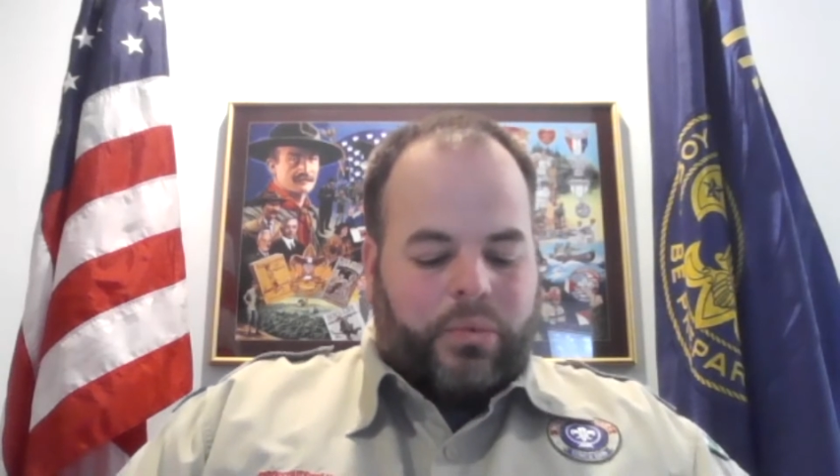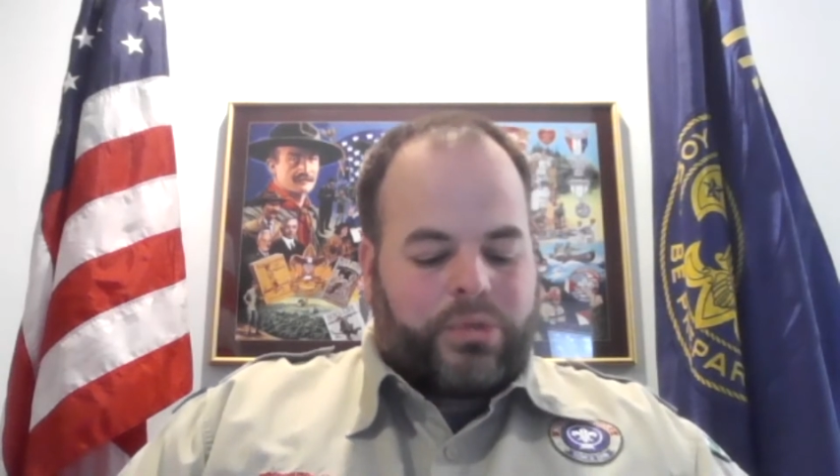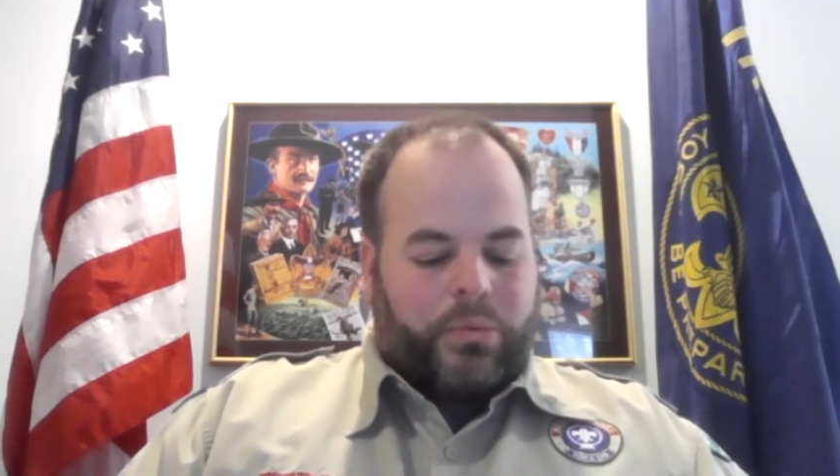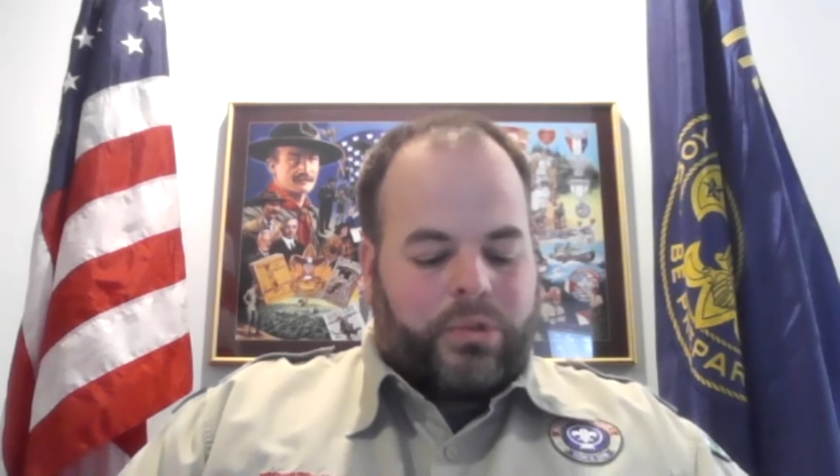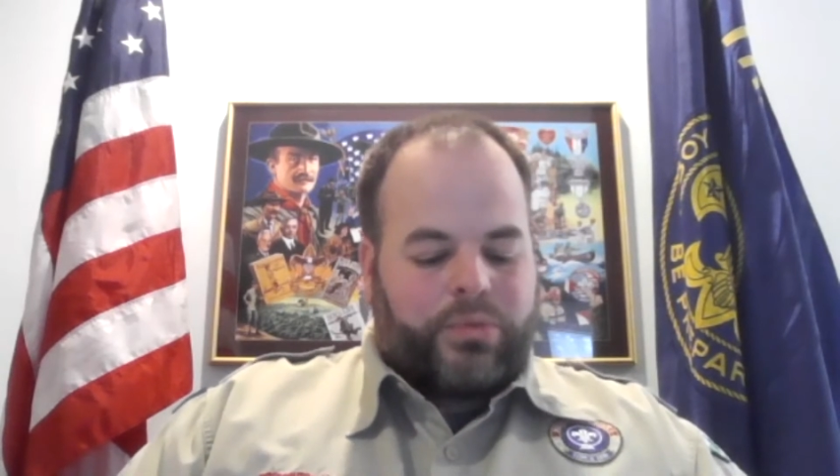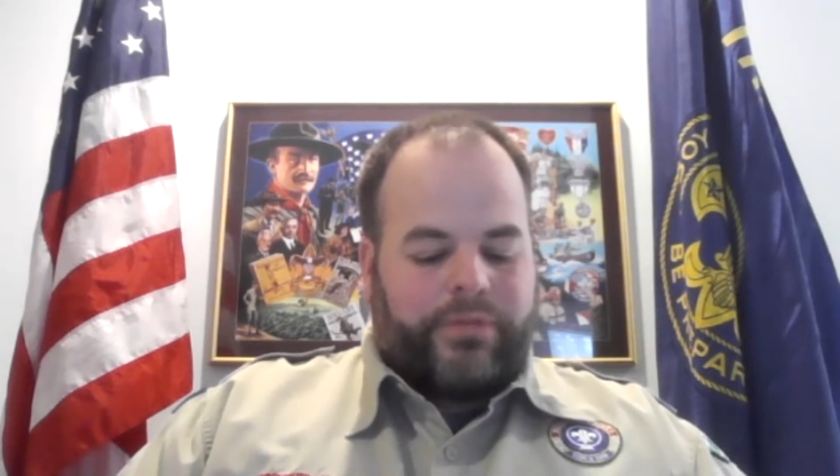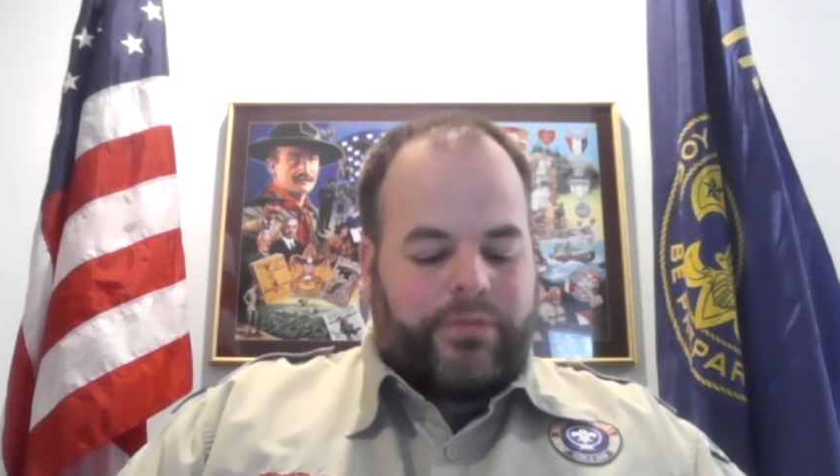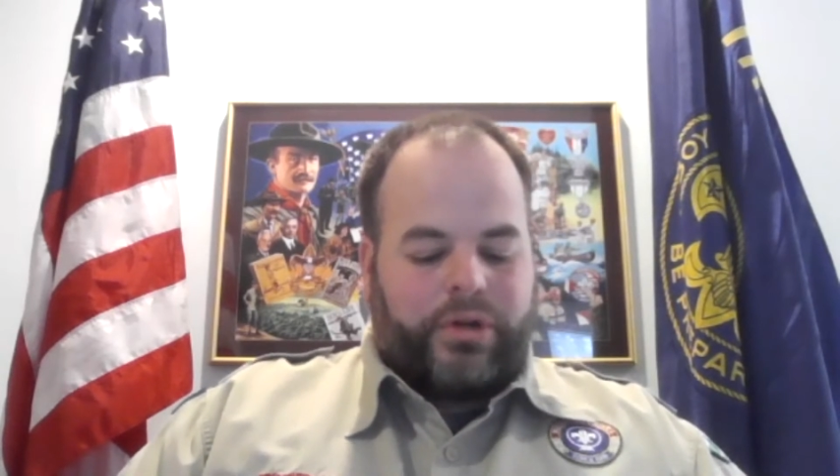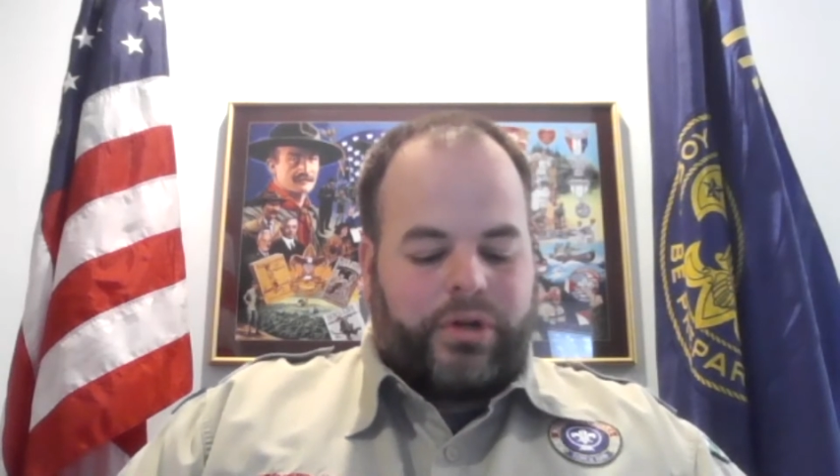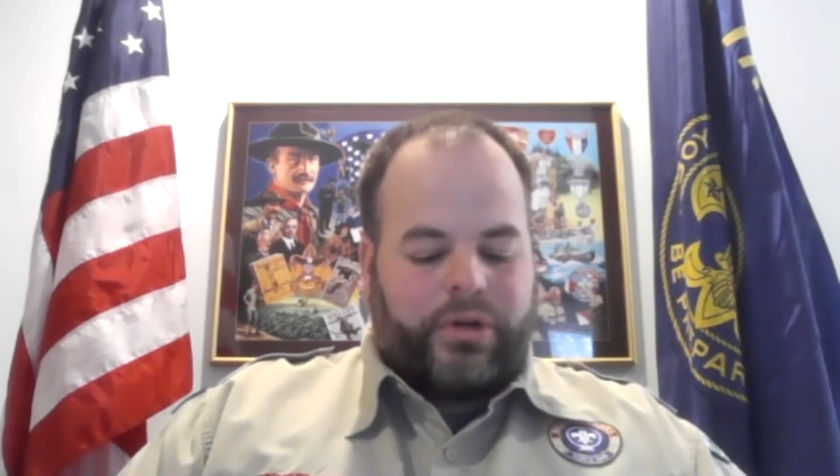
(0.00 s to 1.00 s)
What was one
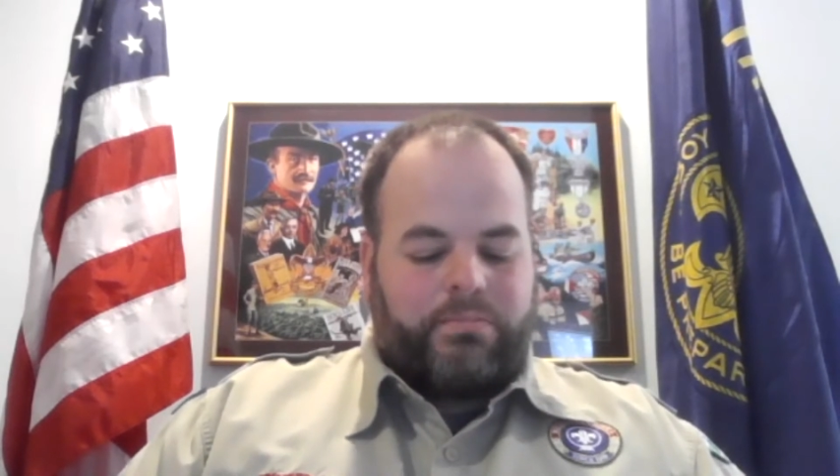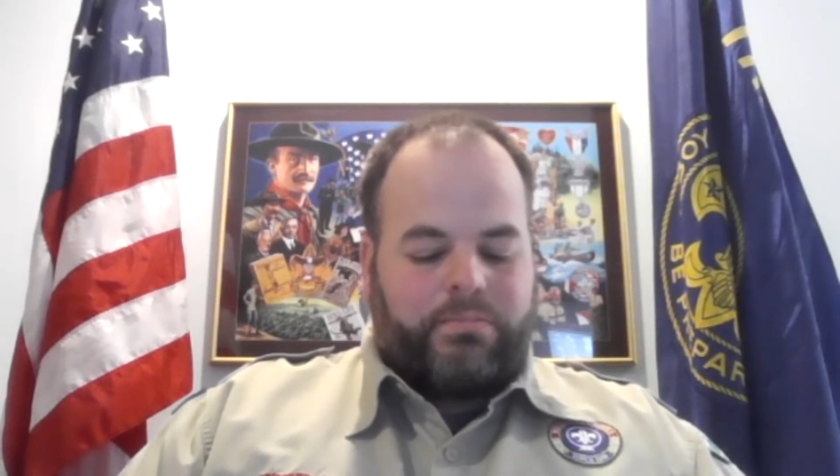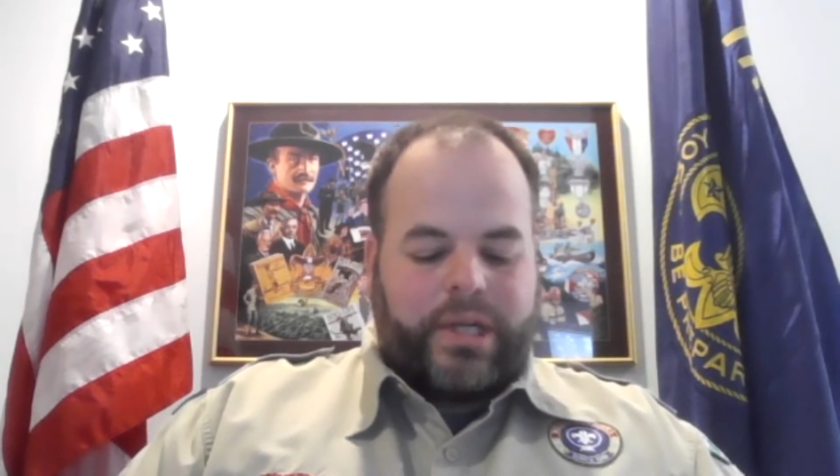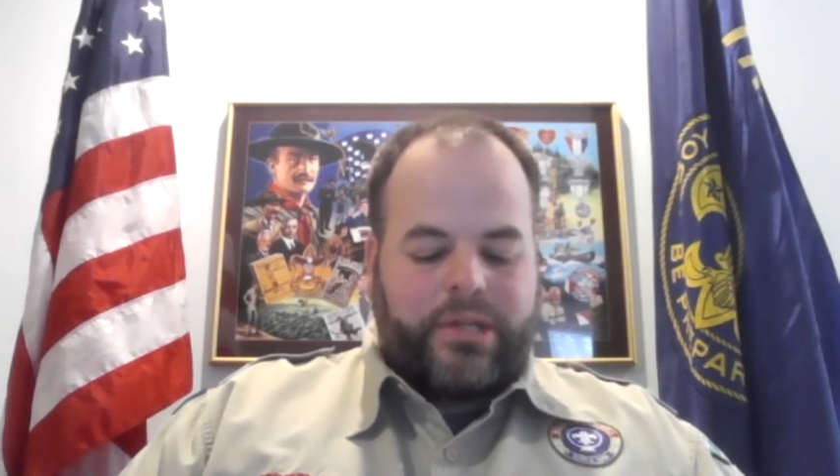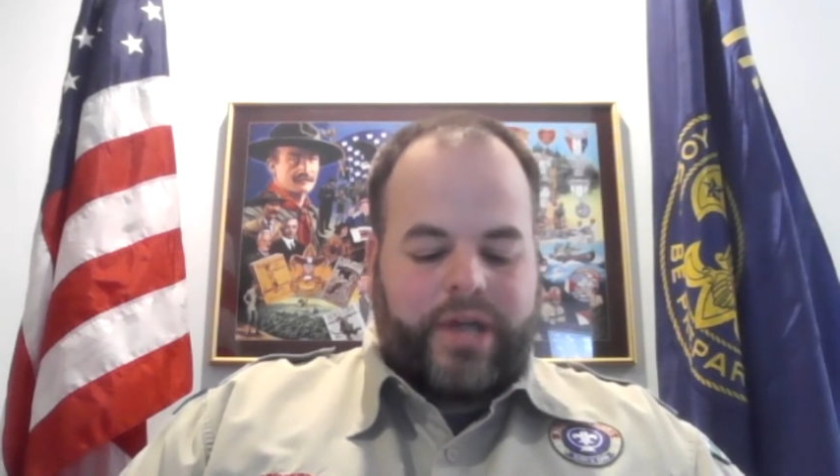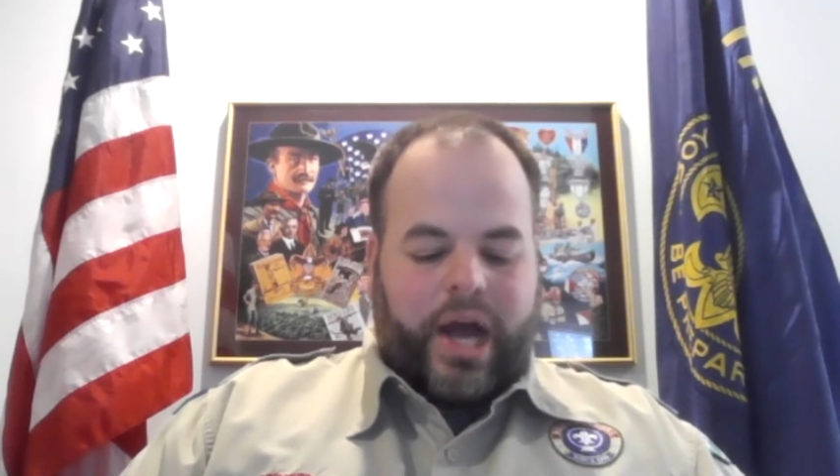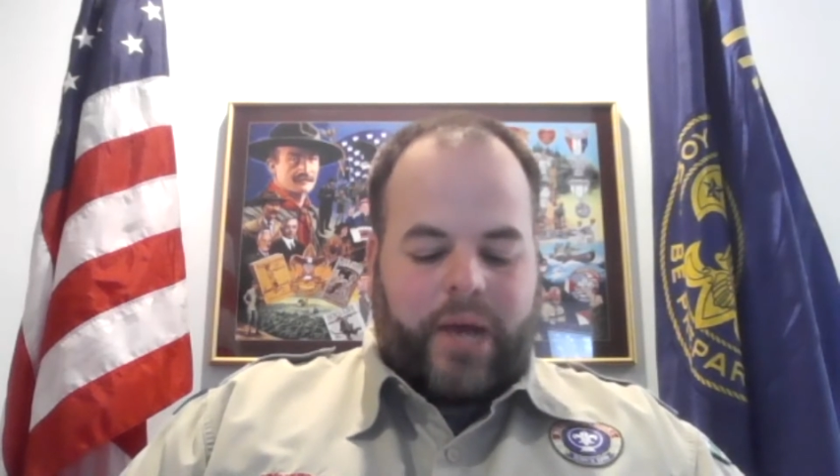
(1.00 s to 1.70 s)
of your biggest